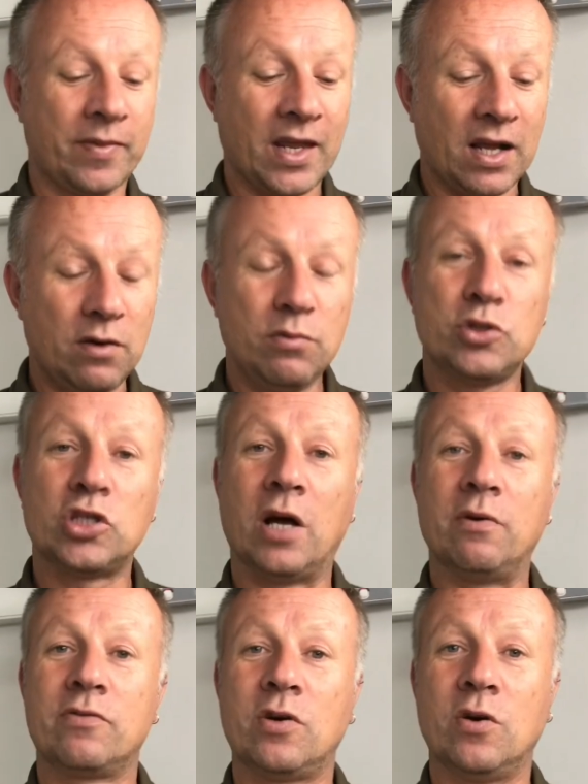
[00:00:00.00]
Also,
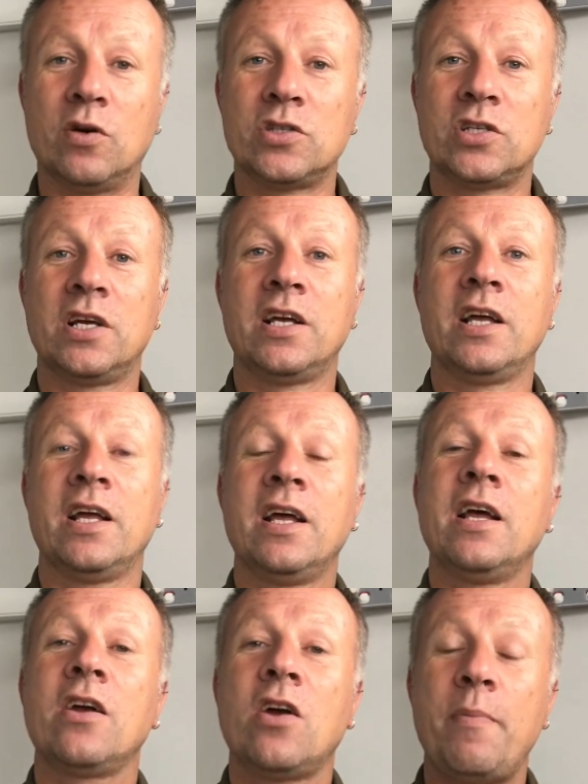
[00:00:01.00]
of course,
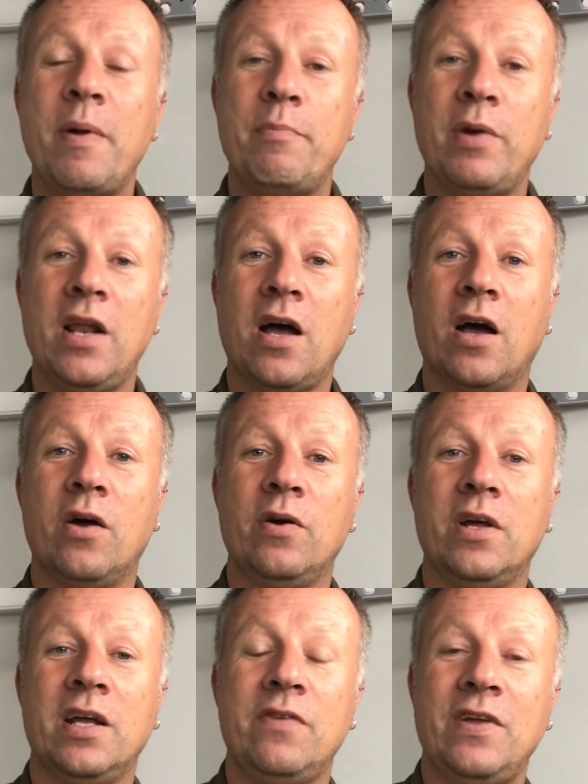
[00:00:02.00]
comment below
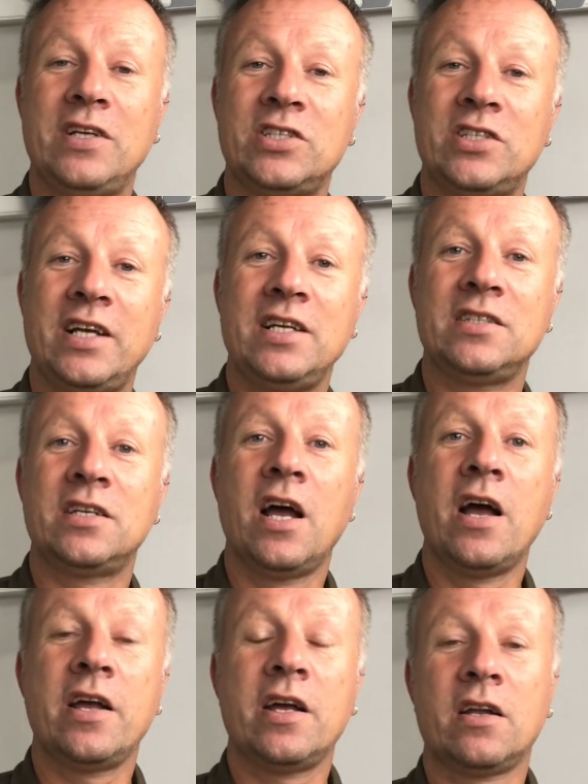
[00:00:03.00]
if there's things
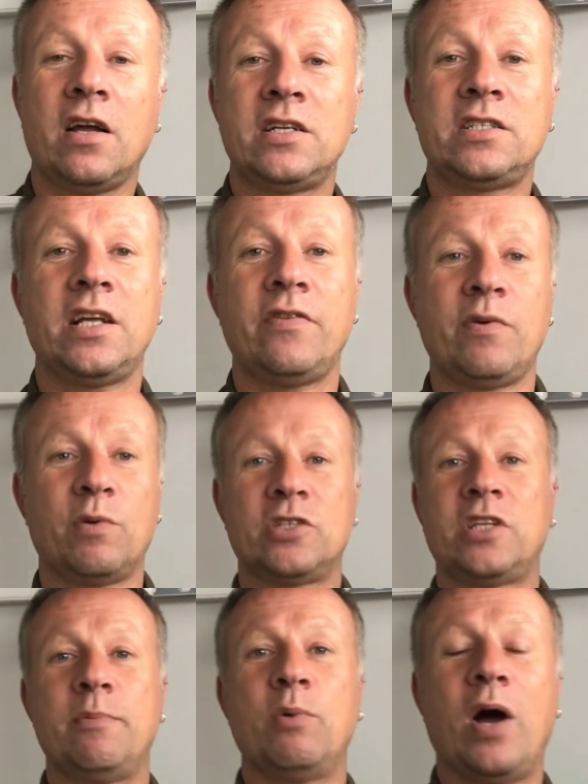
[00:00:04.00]
you'd like to see. If you want to
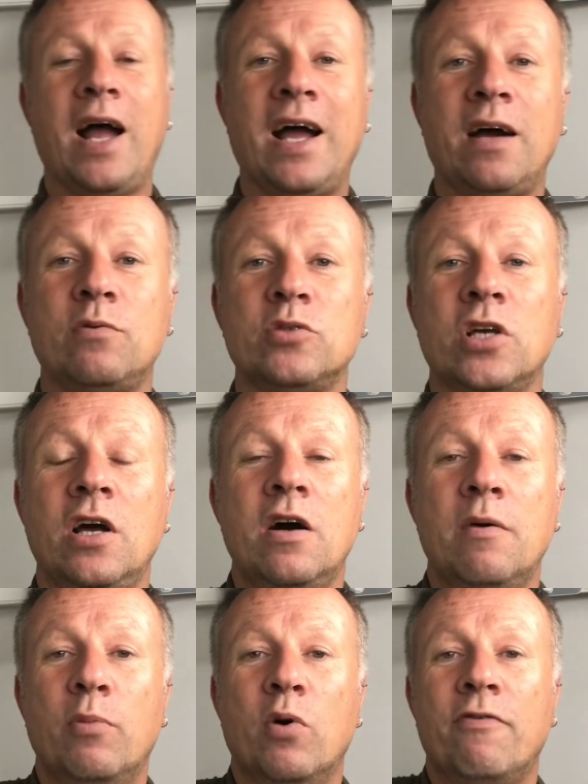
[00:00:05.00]
see more owls,
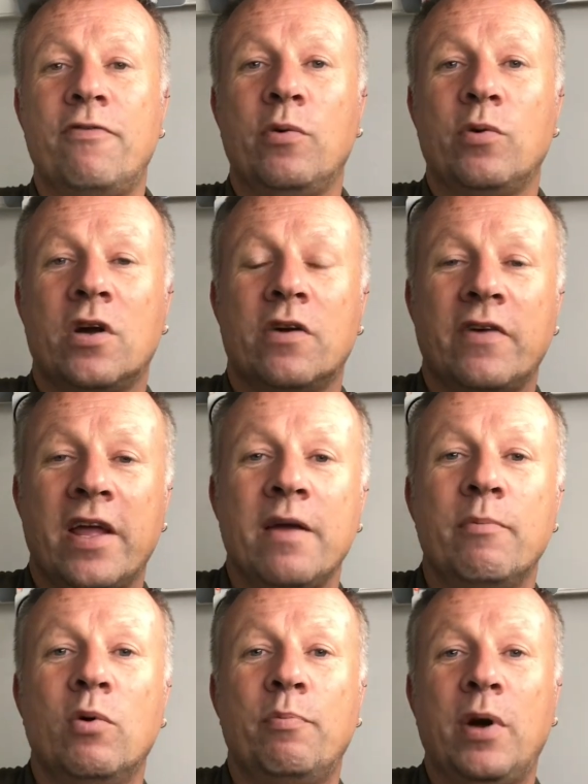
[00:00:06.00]
more falconry,
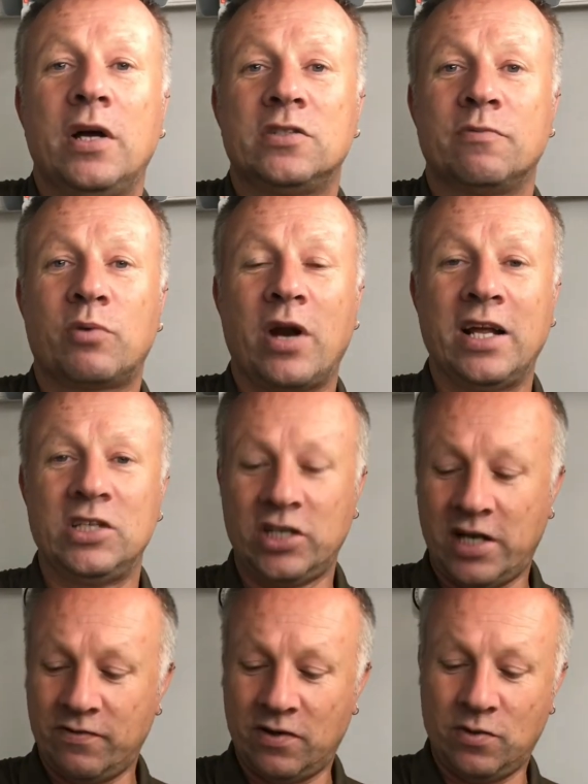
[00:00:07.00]
more birds of prey in
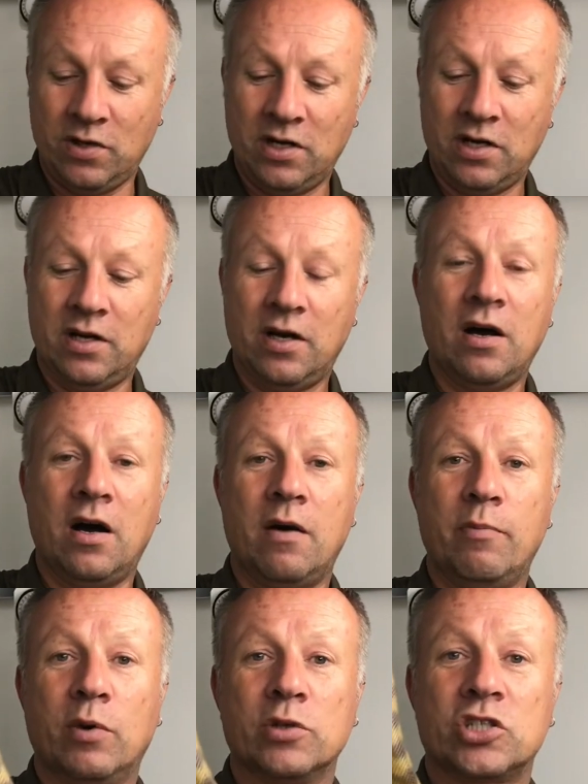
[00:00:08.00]
general,
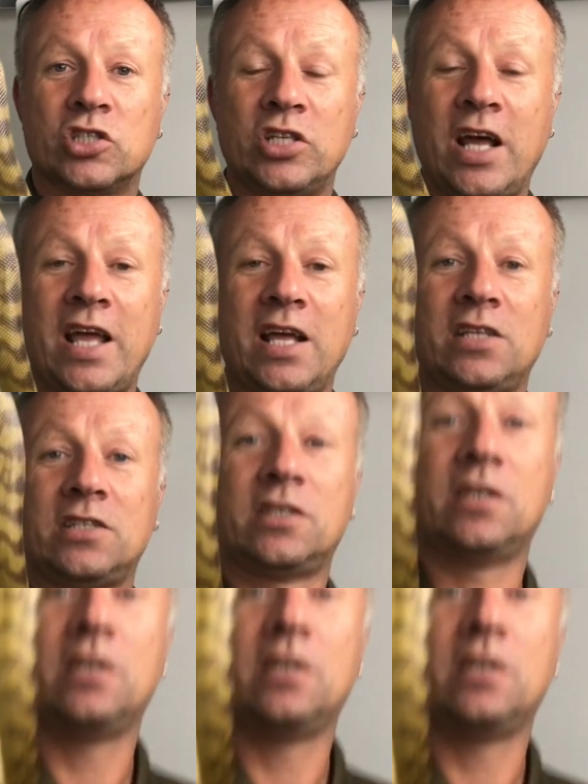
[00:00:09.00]
more snakes,